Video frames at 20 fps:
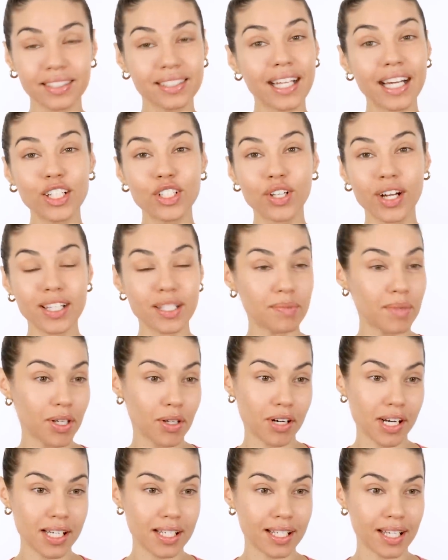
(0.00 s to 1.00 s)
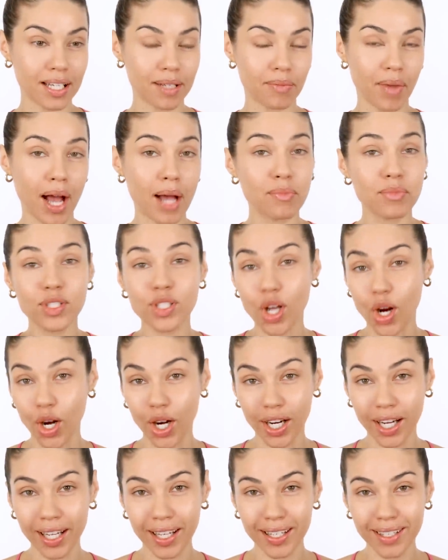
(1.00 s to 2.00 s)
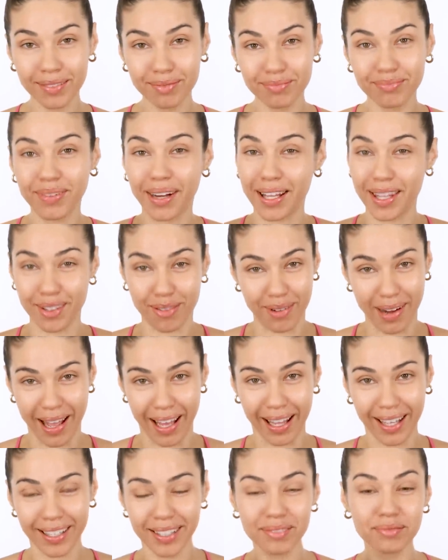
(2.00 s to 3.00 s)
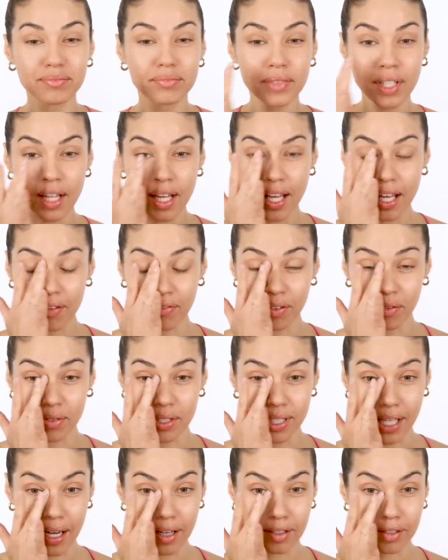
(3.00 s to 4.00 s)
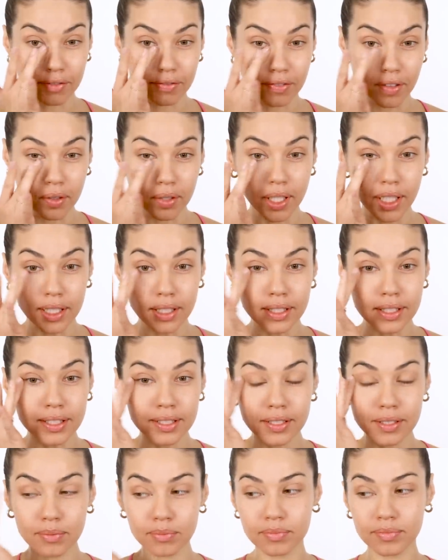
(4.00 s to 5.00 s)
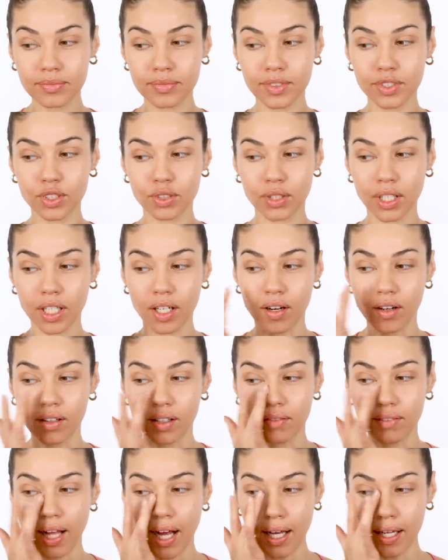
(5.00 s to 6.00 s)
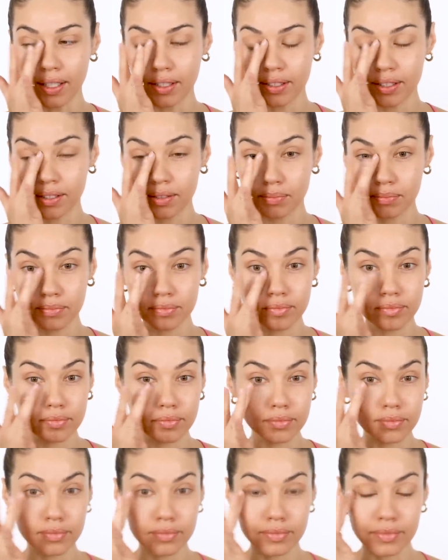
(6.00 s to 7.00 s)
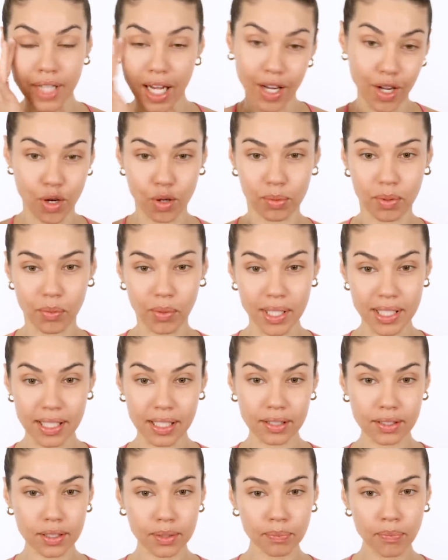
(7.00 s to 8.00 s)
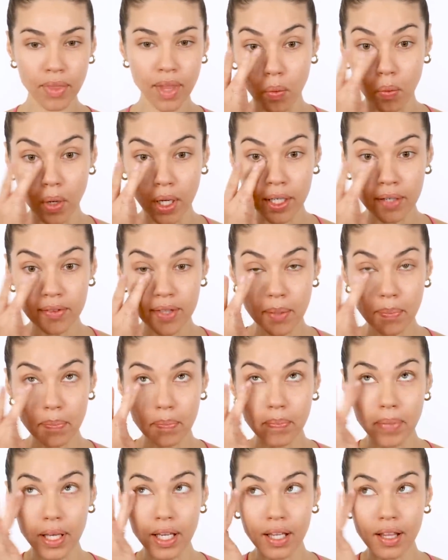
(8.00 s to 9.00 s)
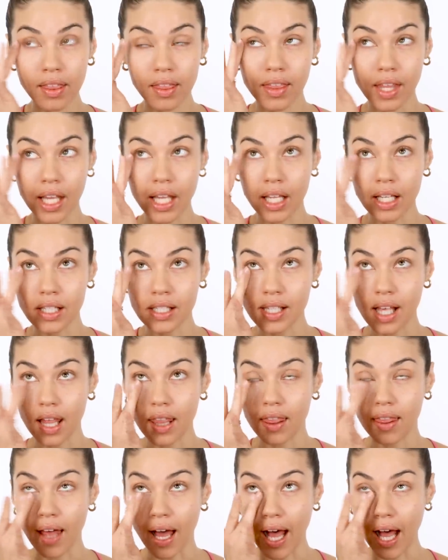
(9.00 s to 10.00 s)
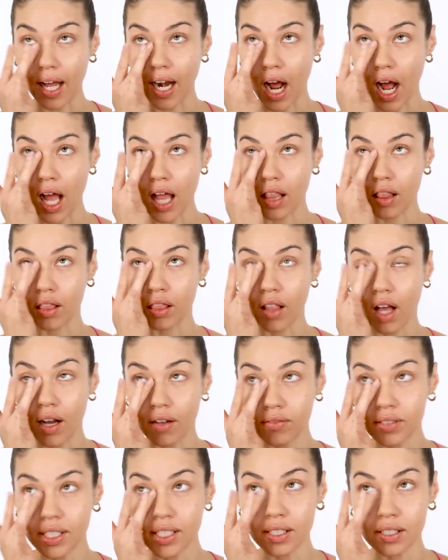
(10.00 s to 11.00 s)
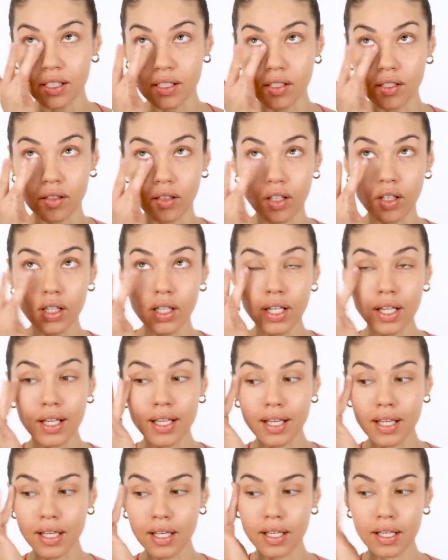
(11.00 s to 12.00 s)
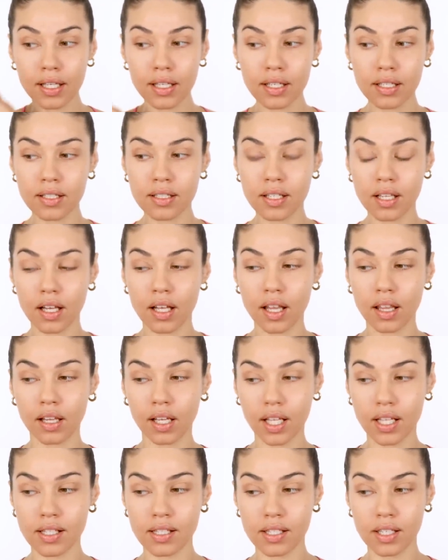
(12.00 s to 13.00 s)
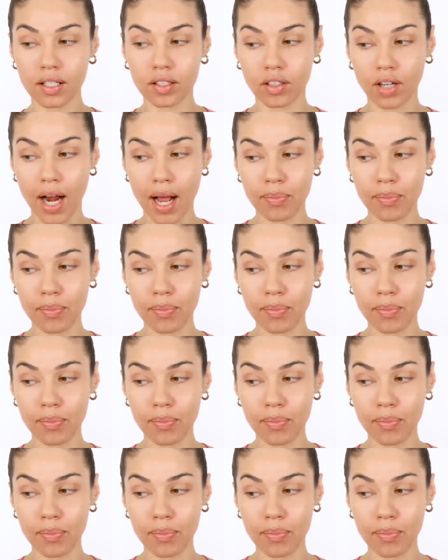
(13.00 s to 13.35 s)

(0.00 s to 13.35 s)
That drives me crazy. I'm sorry, by the way, if it was out of focus during all of that. I hope it wasn't. One of the big things that I loved in this look is the concealer